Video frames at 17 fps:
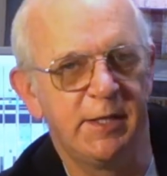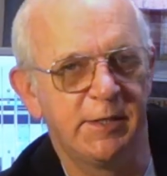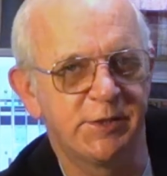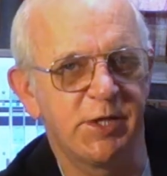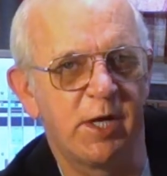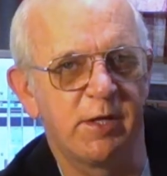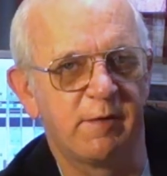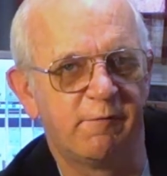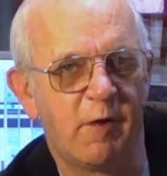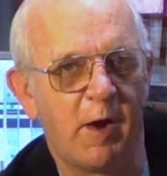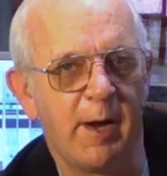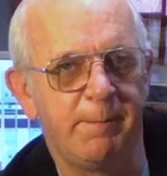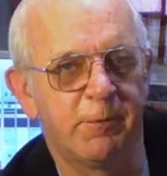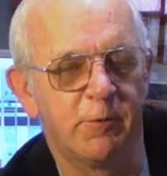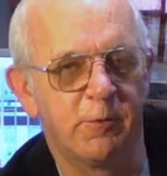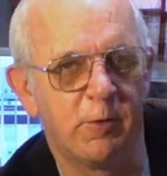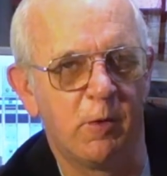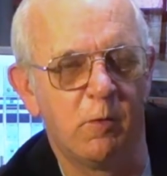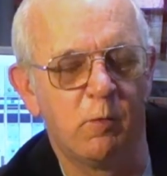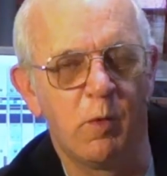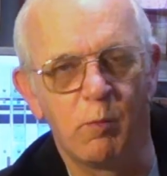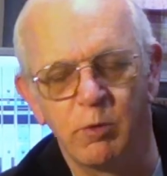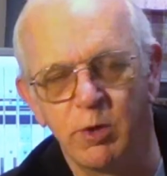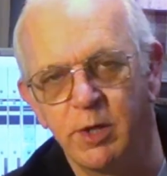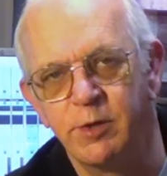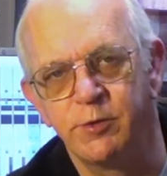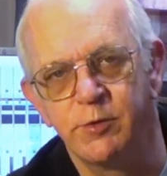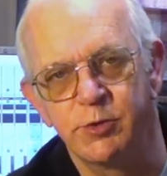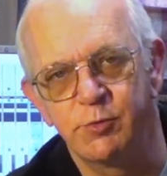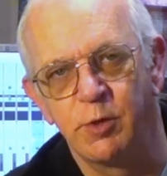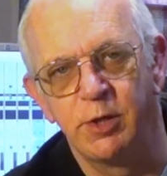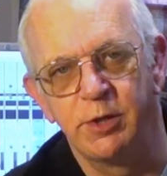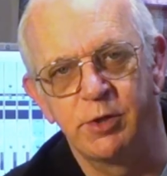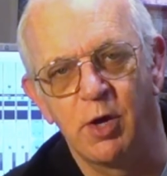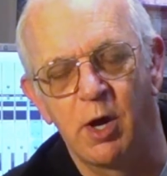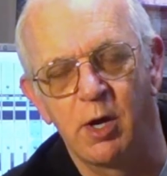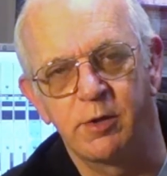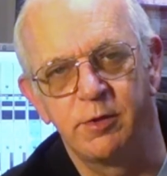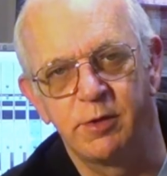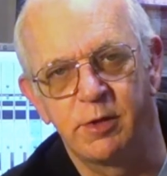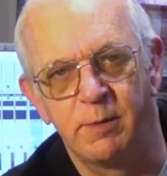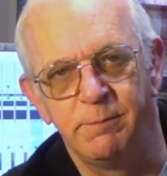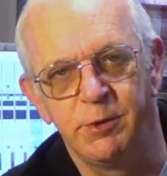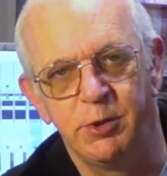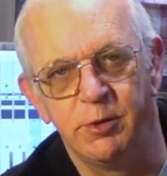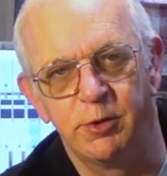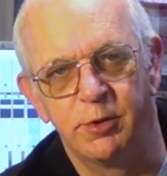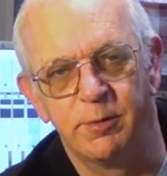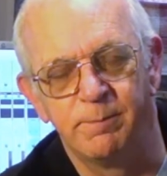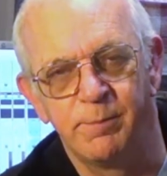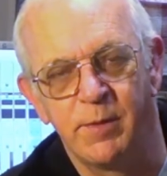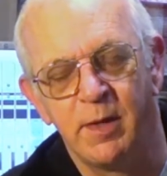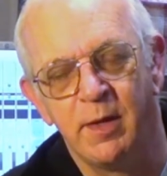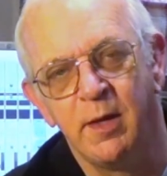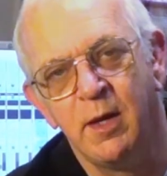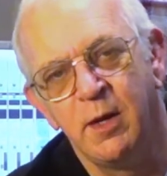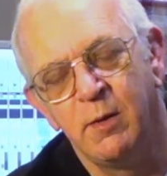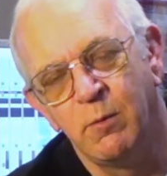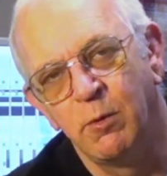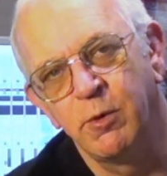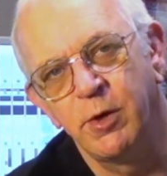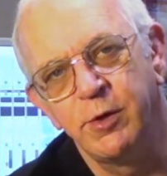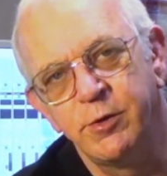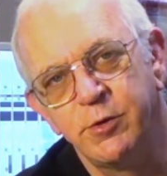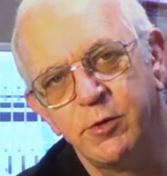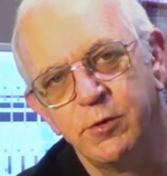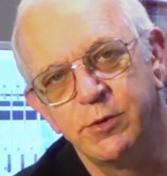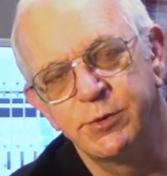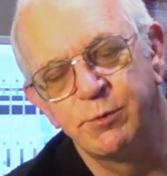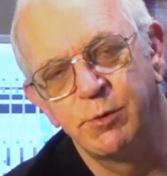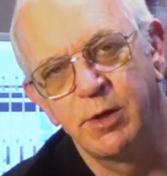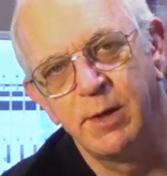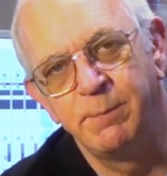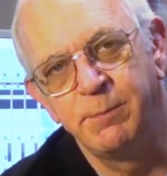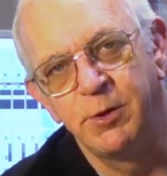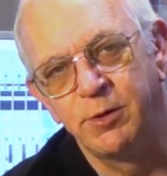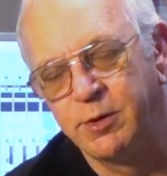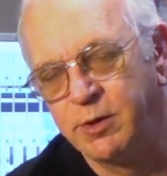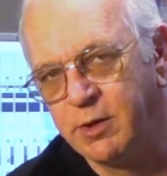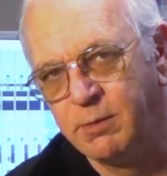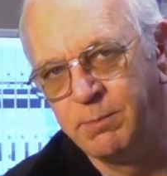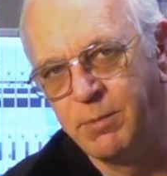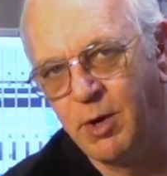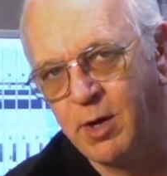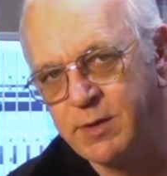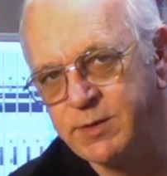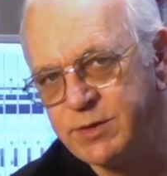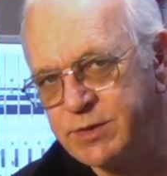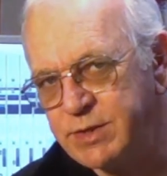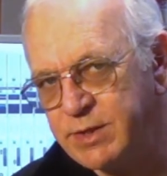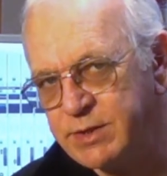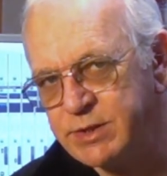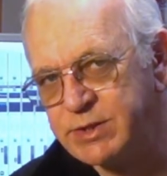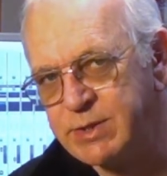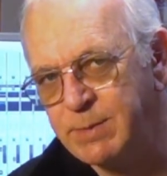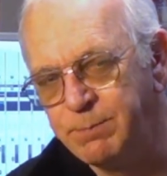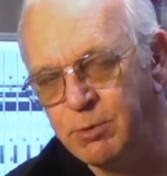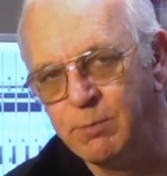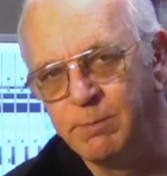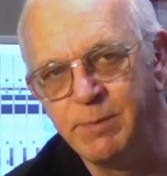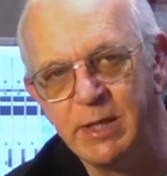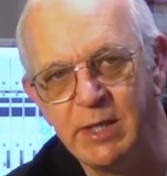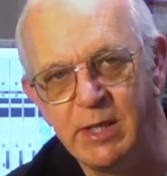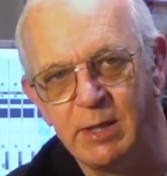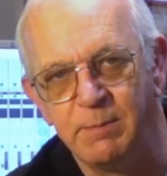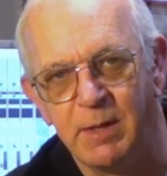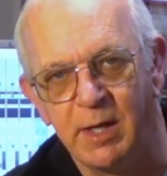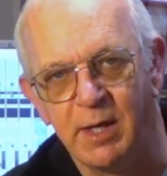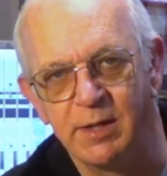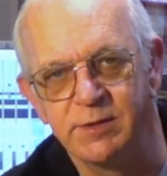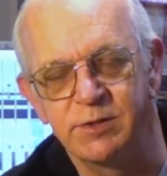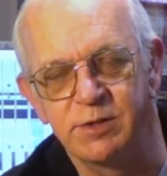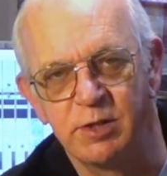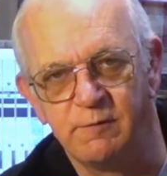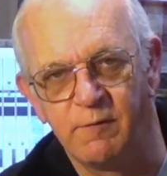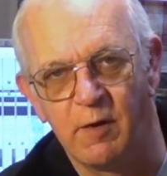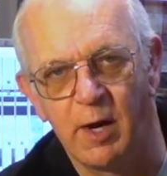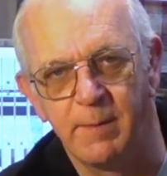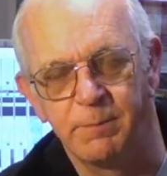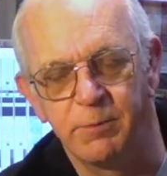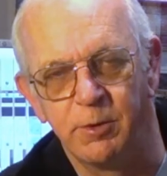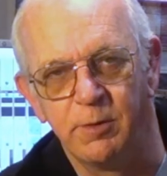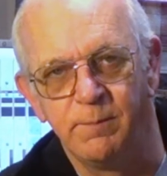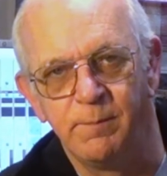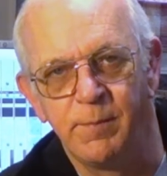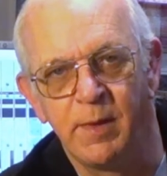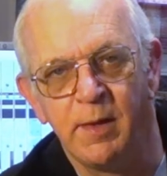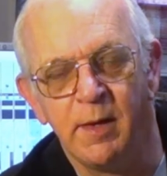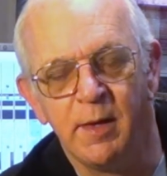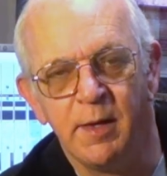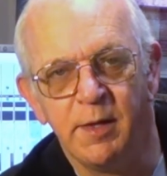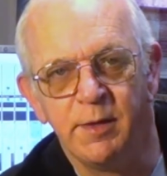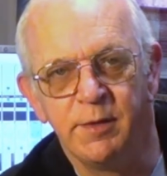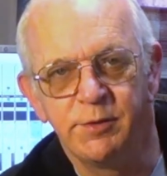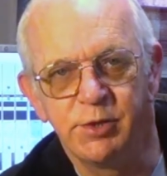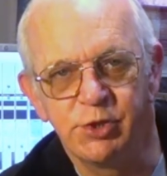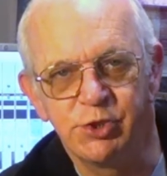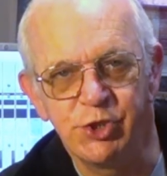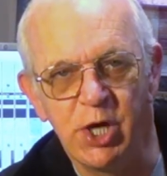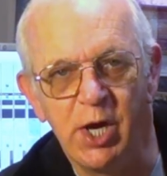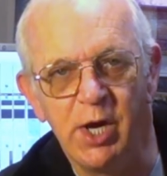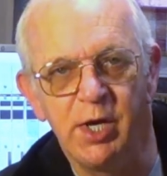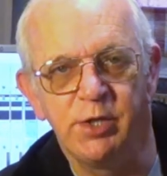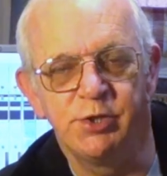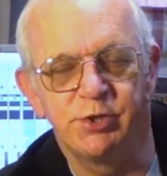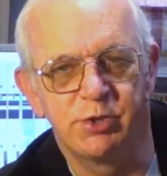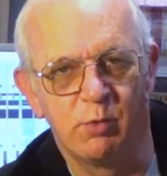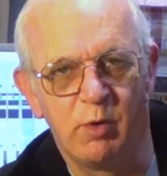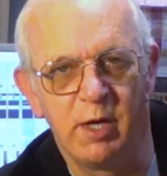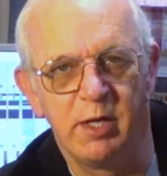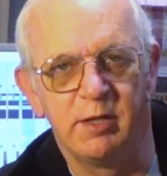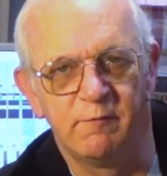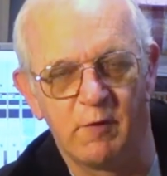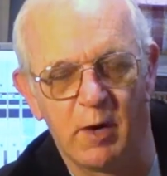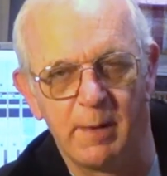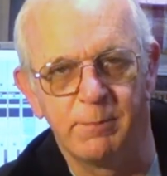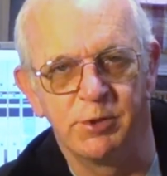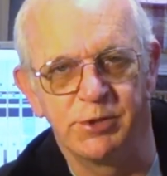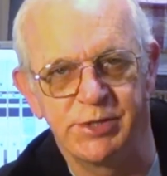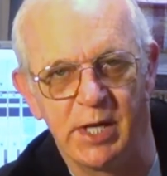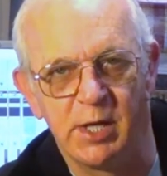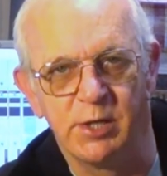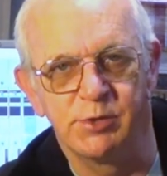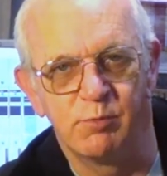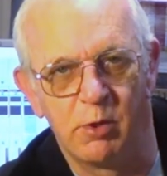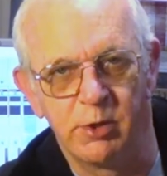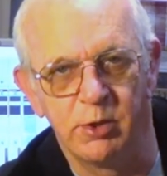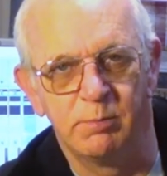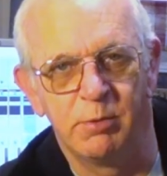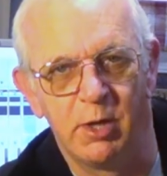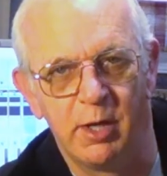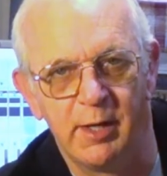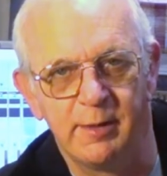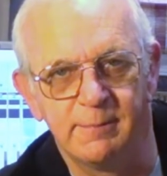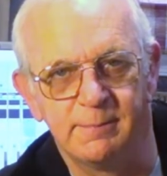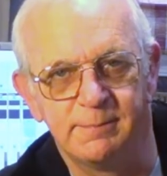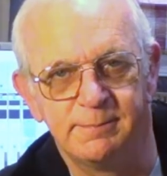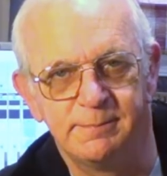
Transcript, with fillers: Inside the Vypyr, though, we're going to talk to the computer. What we're going to do is we're going to build a little box that sends simple MIDI commands to the Vypyr to change the way the Vypyr sounds while you're playing.